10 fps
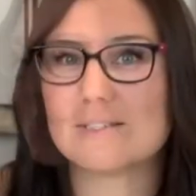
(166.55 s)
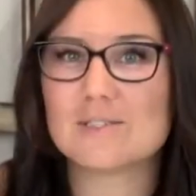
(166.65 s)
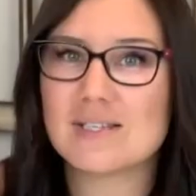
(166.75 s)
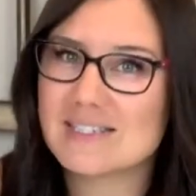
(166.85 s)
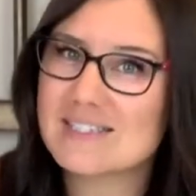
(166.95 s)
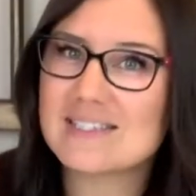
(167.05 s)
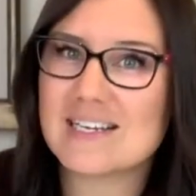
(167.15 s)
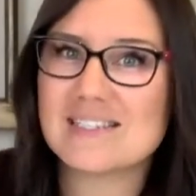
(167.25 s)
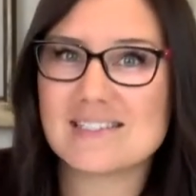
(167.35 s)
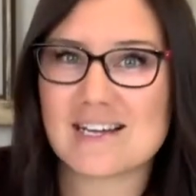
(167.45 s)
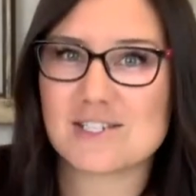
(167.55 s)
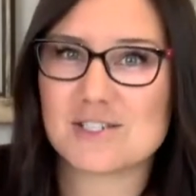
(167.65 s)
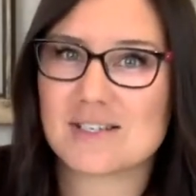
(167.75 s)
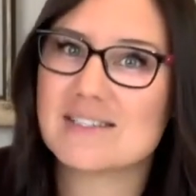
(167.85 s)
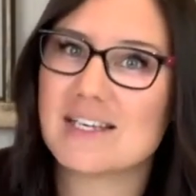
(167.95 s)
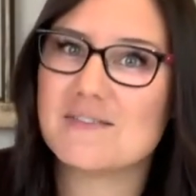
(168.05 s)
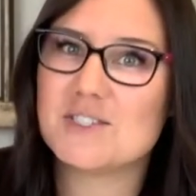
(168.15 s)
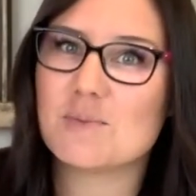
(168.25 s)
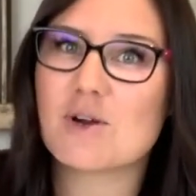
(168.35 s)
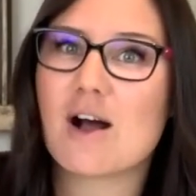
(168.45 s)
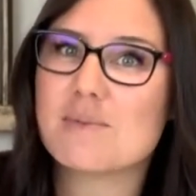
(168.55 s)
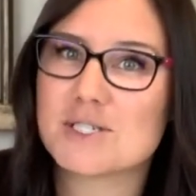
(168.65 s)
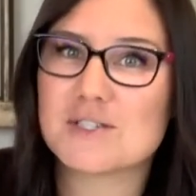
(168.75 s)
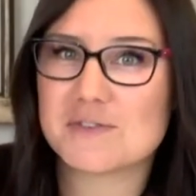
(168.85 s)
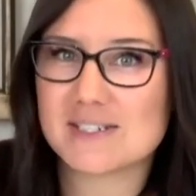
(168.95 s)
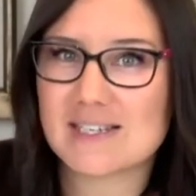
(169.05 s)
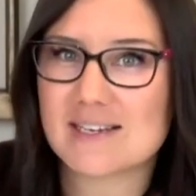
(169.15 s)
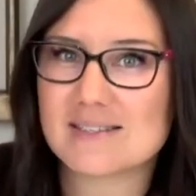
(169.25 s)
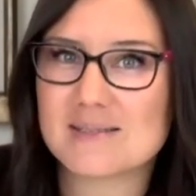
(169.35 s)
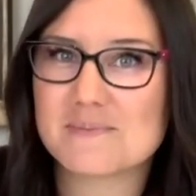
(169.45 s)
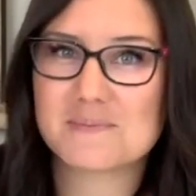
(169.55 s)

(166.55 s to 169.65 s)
So this is a nice touch because it gives you more options for designs.